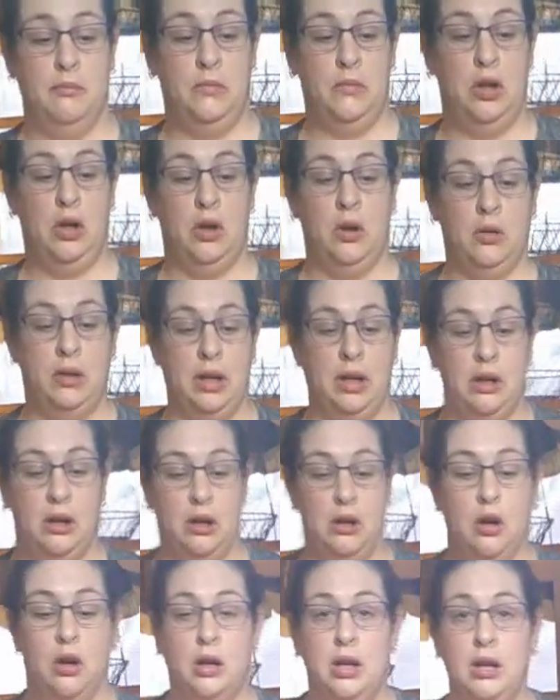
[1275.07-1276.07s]
you're only gonna
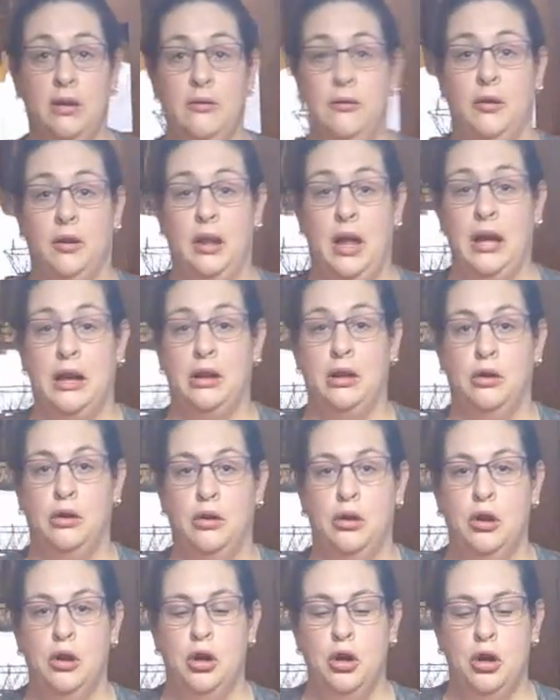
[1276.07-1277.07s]
cook it for like
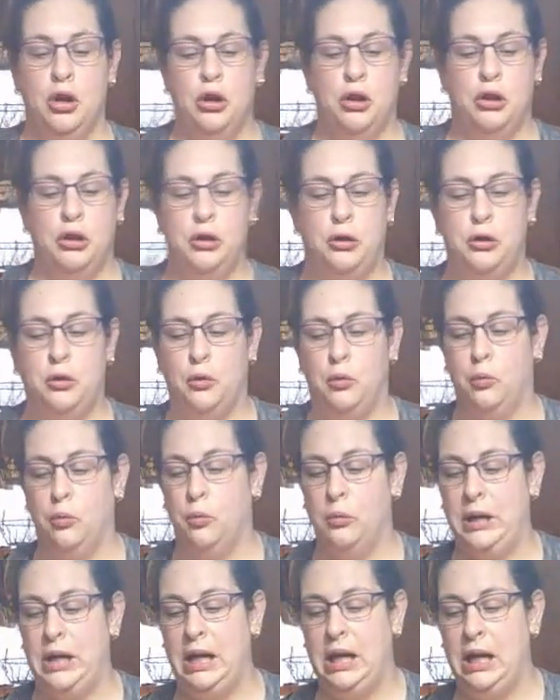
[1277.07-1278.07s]

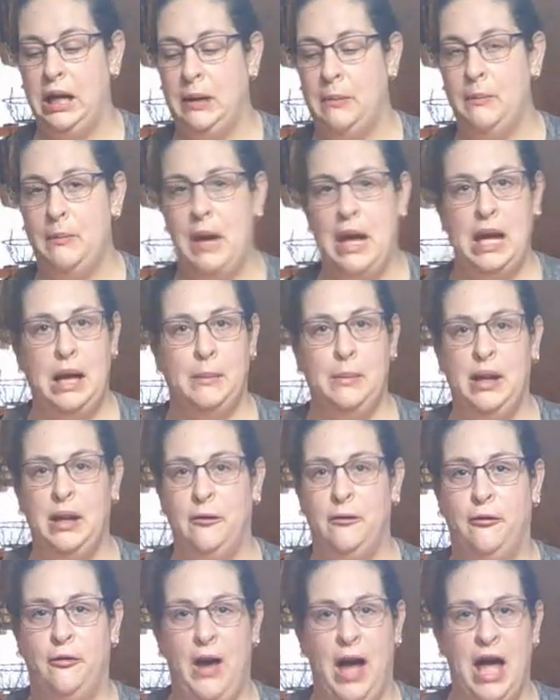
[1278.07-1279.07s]
3, maybe
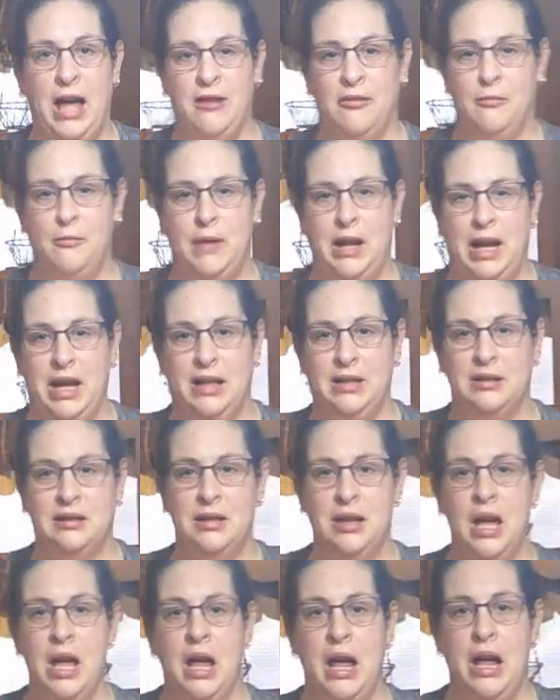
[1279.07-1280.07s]
5 minutes,
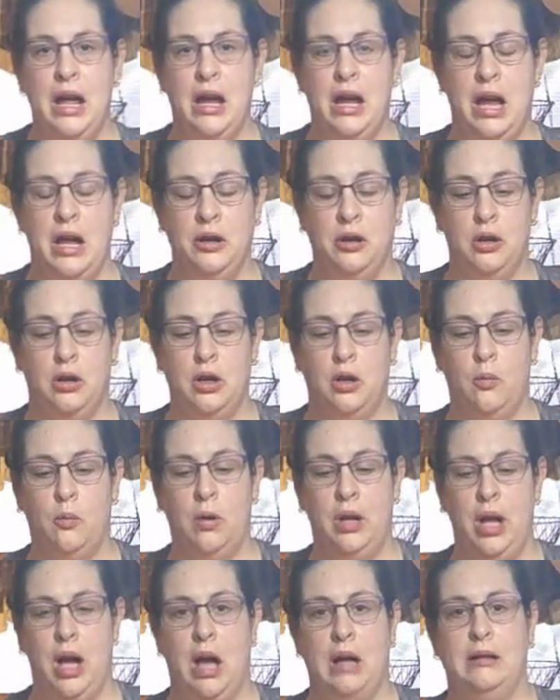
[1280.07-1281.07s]
and you're gonna
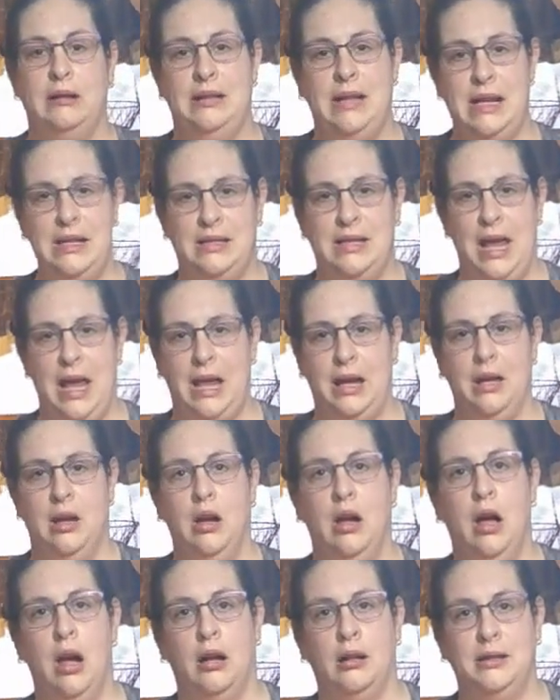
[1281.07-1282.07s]
want it al dente.
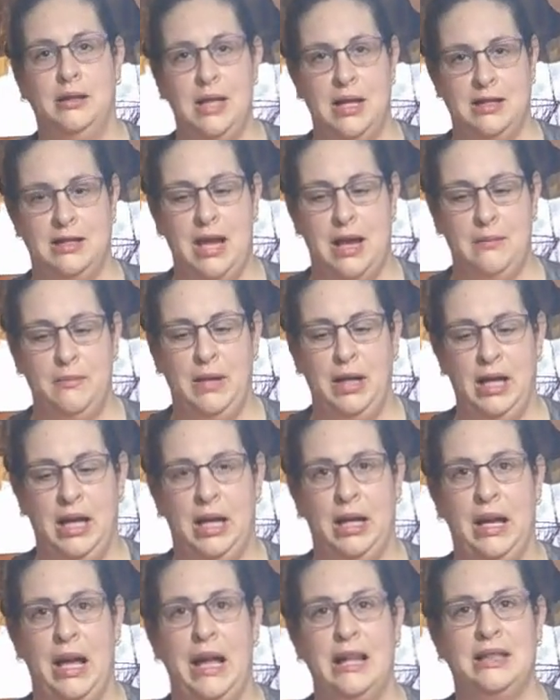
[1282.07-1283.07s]
Al dente
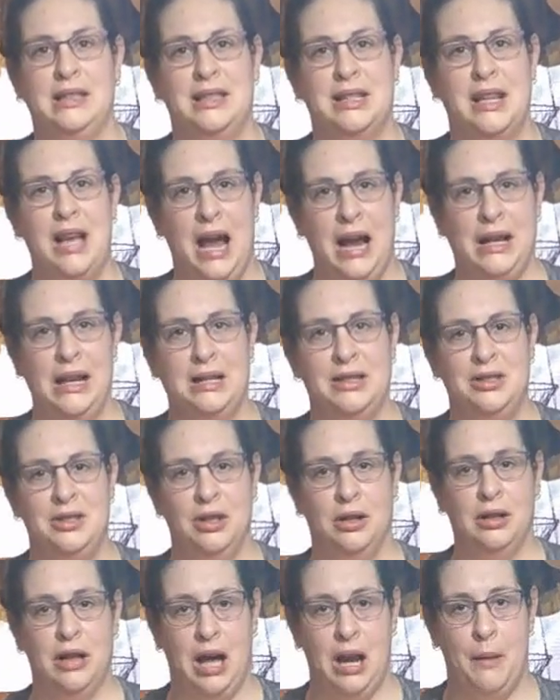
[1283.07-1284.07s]
meaning it's kind of
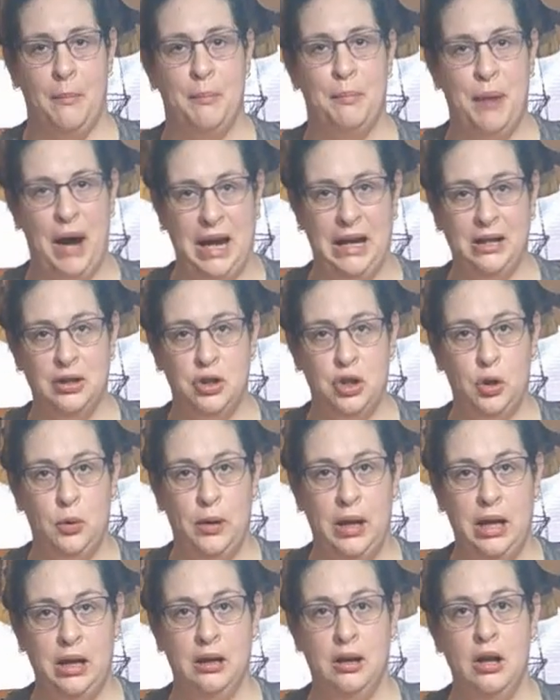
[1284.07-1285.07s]
still got a bite to
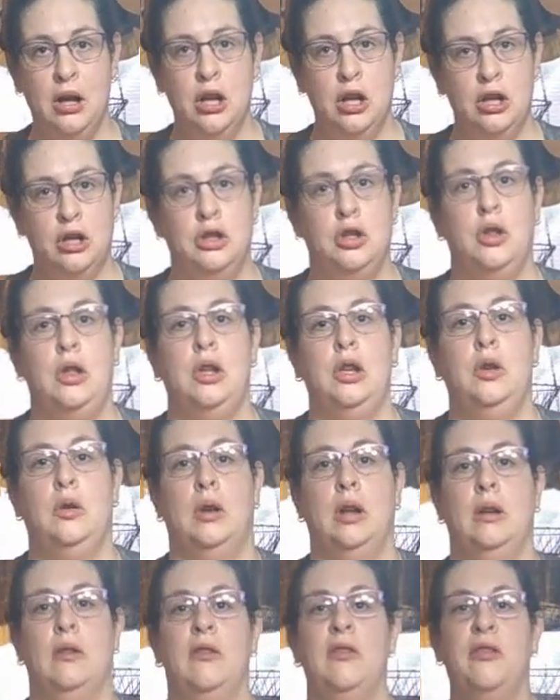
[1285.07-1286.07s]
it, so that you
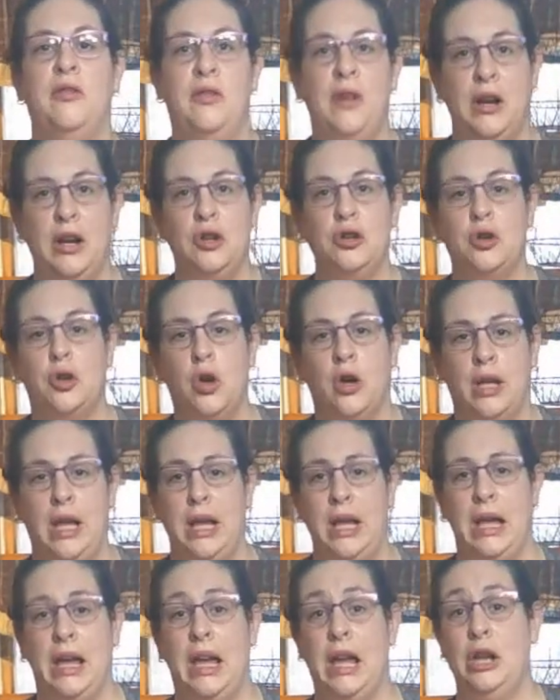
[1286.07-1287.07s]
can finish cooking
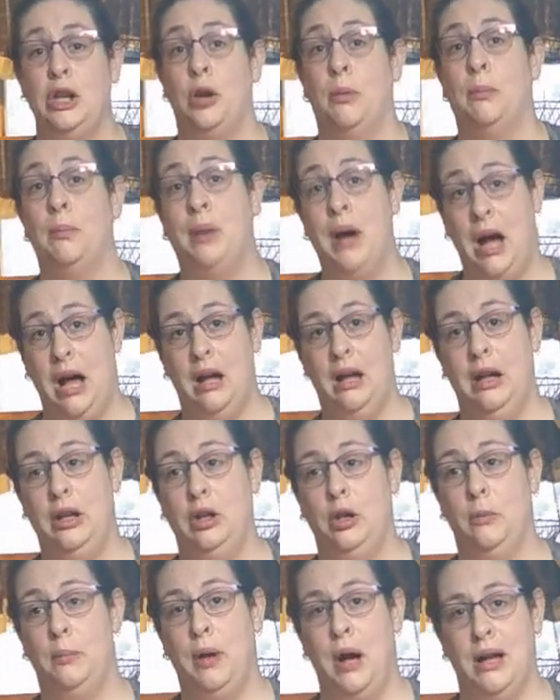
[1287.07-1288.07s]
it in your
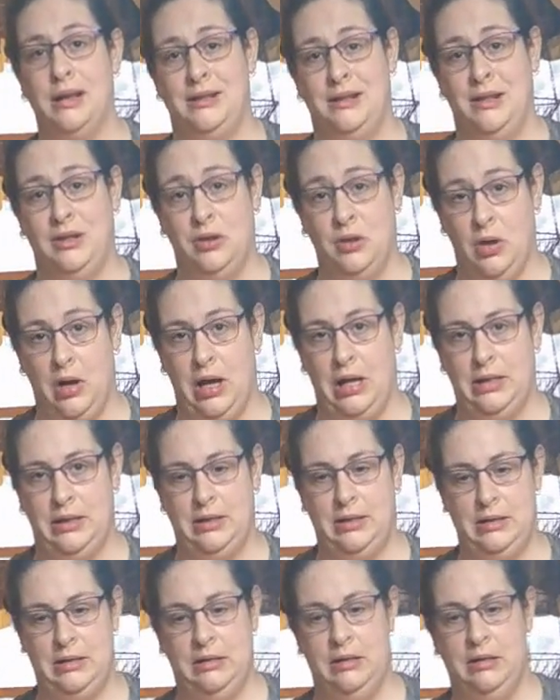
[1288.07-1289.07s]
pasta sauce.